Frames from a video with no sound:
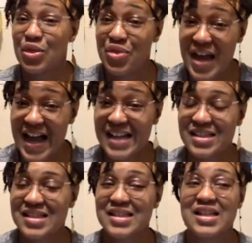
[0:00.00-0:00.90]
That
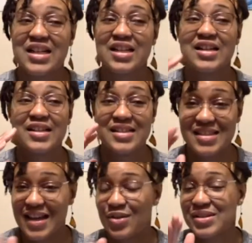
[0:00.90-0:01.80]

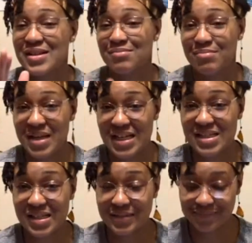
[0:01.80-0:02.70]
sounds
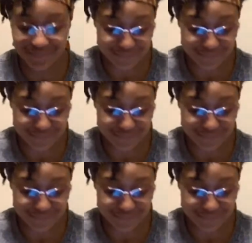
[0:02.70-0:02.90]
amazing.